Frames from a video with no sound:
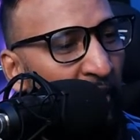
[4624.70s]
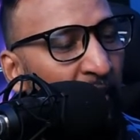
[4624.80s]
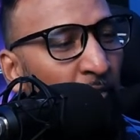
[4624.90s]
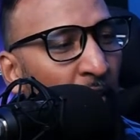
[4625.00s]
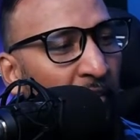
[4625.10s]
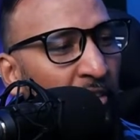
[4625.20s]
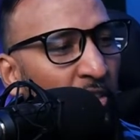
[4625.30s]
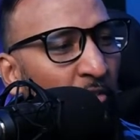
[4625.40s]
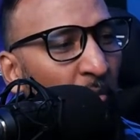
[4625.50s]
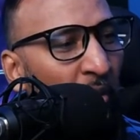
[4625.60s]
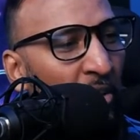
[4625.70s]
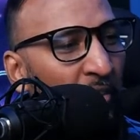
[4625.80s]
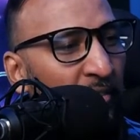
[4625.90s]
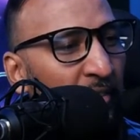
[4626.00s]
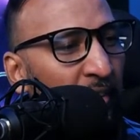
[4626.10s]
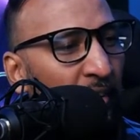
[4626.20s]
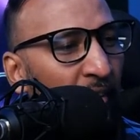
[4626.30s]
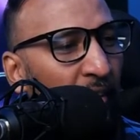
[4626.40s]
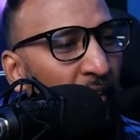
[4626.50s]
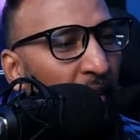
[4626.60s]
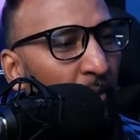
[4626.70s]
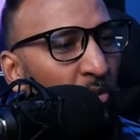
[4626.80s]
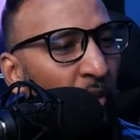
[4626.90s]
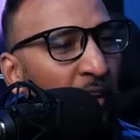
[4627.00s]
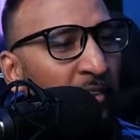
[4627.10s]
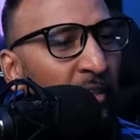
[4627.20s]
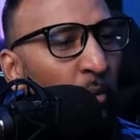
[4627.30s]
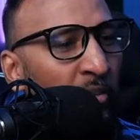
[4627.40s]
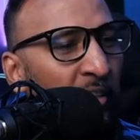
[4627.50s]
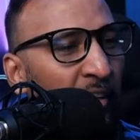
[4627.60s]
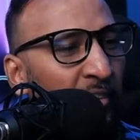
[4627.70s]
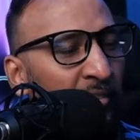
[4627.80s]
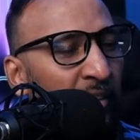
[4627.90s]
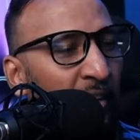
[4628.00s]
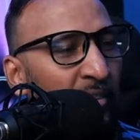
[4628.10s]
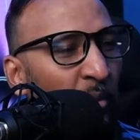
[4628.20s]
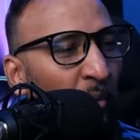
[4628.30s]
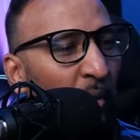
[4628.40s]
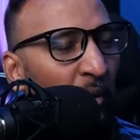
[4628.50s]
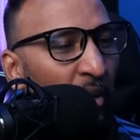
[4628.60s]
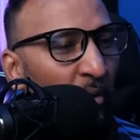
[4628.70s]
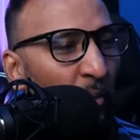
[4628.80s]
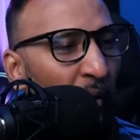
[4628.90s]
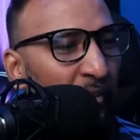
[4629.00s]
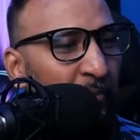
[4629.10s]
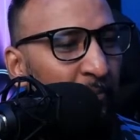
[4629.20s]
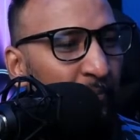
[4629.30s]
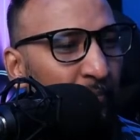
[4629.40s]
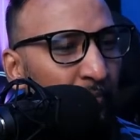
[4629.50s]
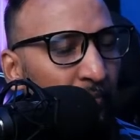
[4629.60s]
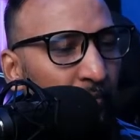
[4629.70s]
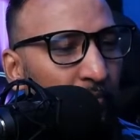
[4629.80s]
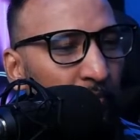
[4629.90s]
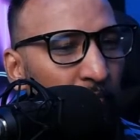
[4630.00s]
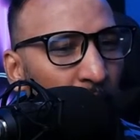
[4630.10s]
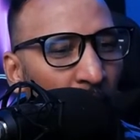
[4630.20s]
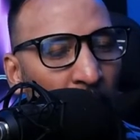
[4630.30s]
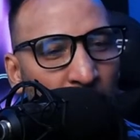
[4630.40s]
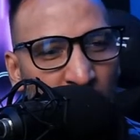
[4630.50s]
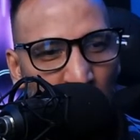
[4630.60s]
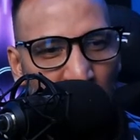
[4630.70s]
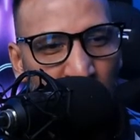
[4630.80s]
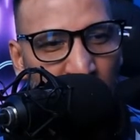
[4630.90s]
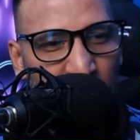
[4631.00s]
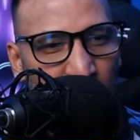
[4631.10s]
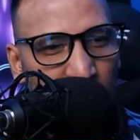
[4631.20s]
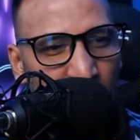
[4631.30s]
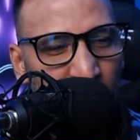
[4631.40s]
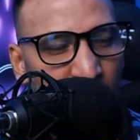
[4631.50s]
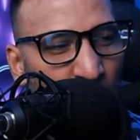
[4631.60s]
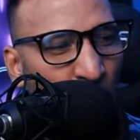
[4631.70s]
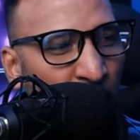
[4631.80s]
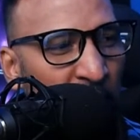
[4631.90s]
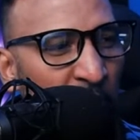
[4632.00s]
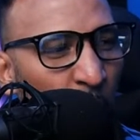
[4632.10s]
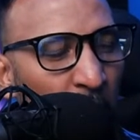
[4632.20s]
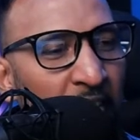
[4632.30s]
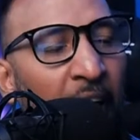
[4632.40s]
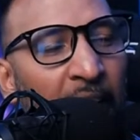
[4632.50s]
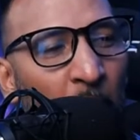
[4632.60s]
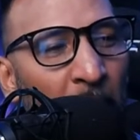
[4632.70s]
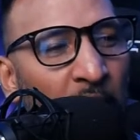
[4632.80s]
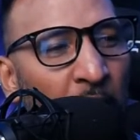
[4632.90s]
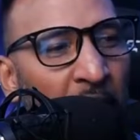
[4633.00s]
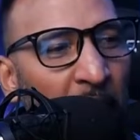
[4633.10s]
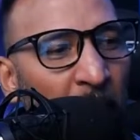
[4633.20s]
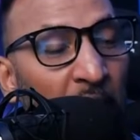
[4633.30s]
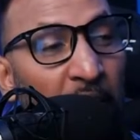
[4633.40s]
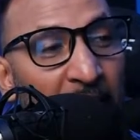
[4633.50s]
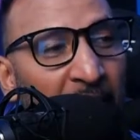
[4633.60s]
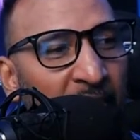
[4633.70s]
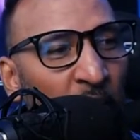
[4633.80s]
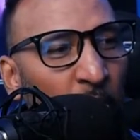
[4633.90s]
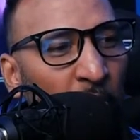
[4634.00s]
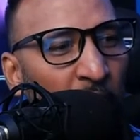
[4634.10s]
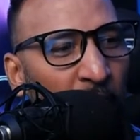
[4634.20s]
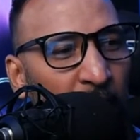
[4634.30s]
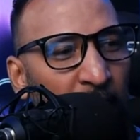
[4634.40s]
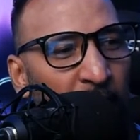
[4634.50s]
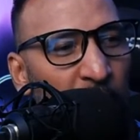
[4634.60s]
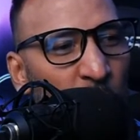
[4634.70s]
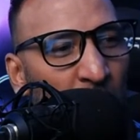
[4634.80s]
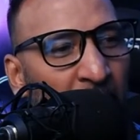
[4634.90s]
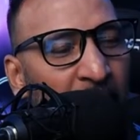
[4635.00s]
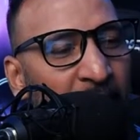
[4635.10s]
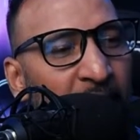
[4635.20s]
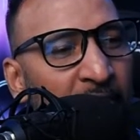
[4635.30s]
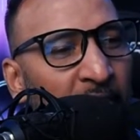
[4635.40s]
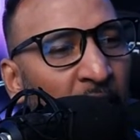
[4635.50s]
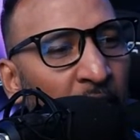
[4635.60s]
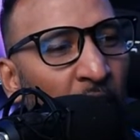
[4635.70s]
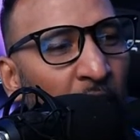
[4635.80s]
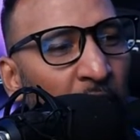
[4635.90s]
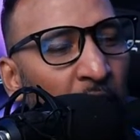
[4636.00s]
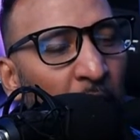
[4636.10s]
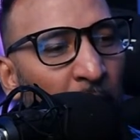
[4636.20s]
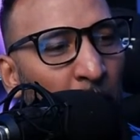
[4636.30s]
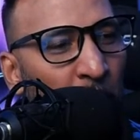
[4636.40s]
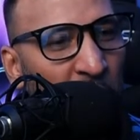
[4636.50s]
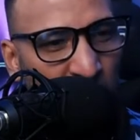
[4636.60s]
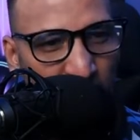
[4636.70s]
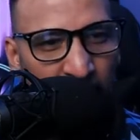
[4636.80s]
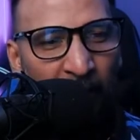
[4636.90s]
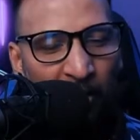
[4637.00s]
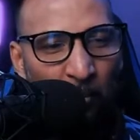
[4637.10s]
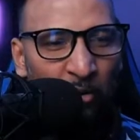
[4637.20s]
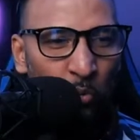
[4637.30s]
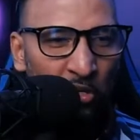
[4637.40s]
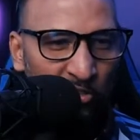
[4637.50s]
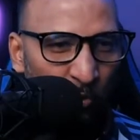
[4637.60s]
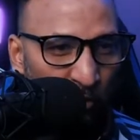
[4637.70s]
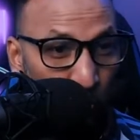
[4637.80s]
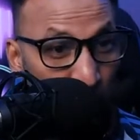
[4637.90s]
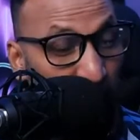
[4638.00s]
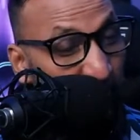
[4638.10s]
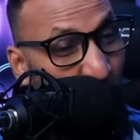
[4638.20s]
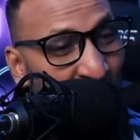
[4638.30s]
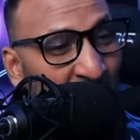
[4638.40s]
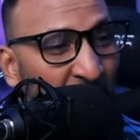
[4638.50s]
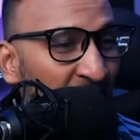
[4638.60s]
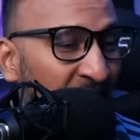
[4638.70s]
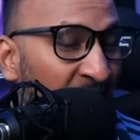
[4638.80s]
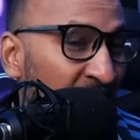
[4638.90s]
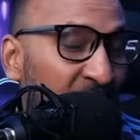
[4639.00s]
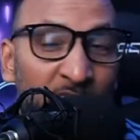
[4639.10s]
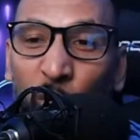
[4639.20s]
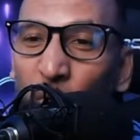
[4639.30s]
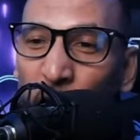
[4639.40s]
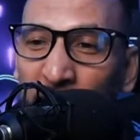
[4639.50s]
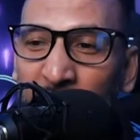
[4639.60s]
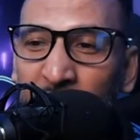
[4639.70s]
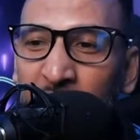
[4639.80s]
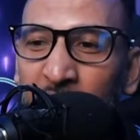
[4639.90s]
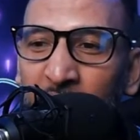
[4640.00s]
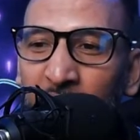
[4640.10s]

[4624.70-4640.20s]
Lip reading: take advantage of, and we're not. So Haiti, once again, getting some leeway down the wing. And to me, it's obvious now with the dynamic of the game. They're leading now. So Haiti is not under a lot of pressure. The dynamic works now with Trinidad. Is going to have to attack, and they could counter-attack.